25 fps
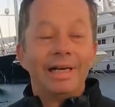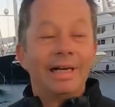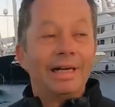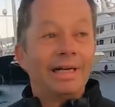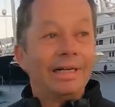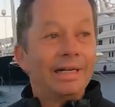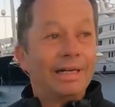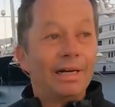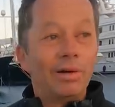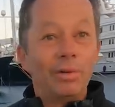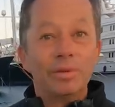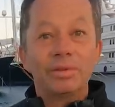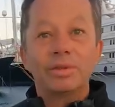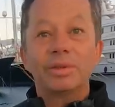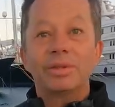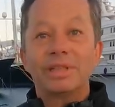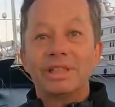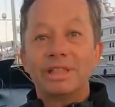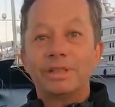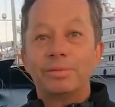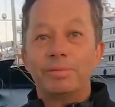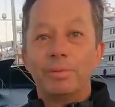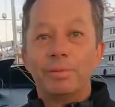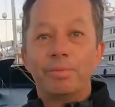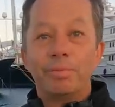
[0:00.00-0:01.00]
Uh, also,
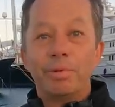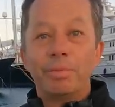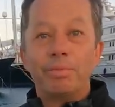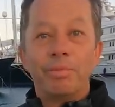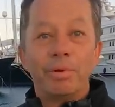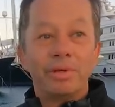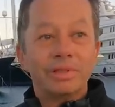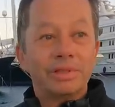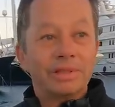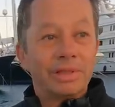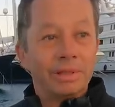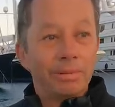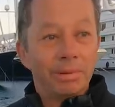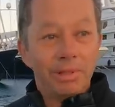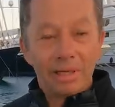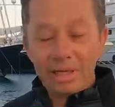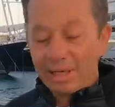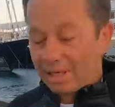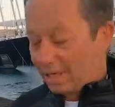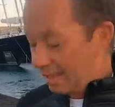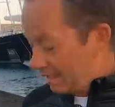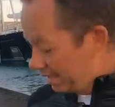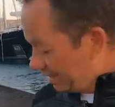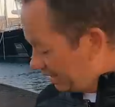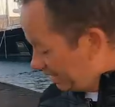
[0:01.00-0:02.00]
this would be possible.
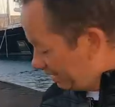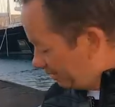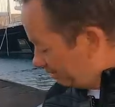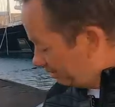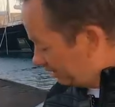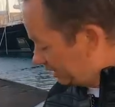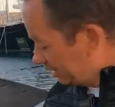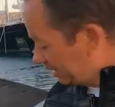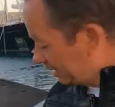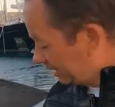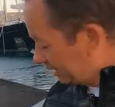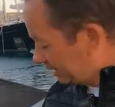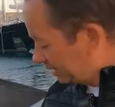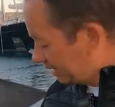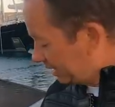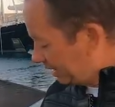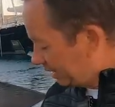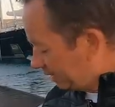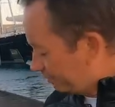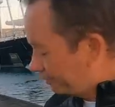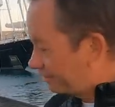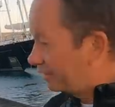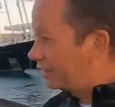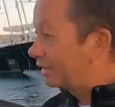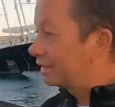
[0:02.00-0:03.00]
Here we just
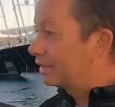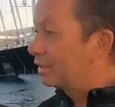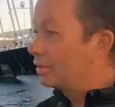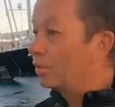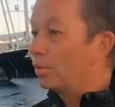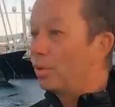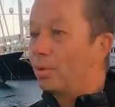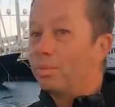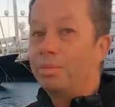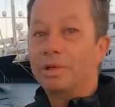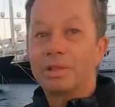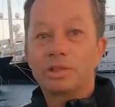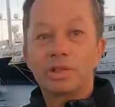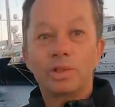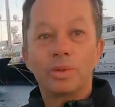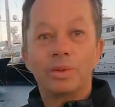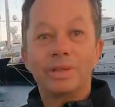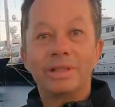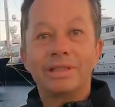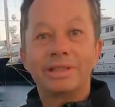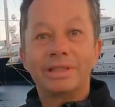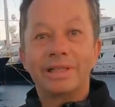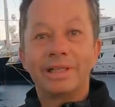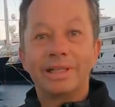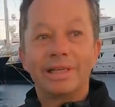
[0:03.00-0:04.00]
have uh, the normal
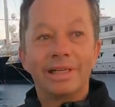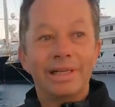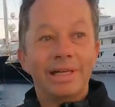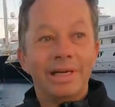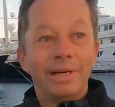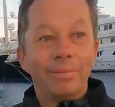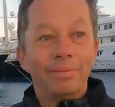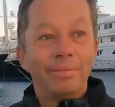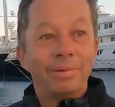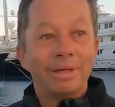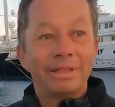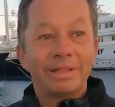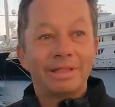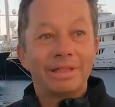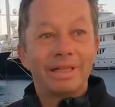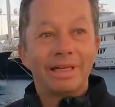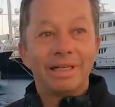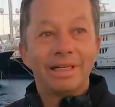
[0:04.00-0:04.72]
joystick, right.